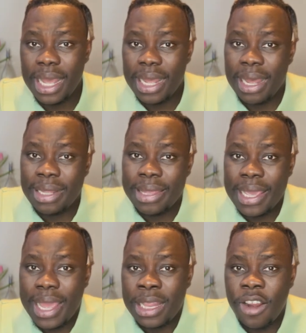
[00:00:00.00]
I
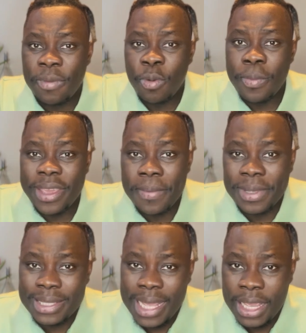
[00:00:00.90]
think a lot of people make a
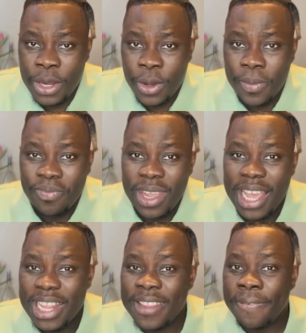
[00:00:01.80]
mistake,
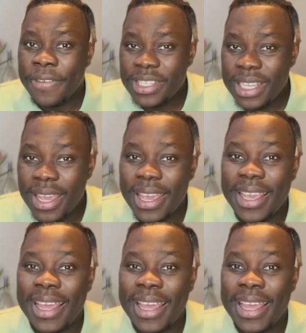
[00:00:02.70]
The visa,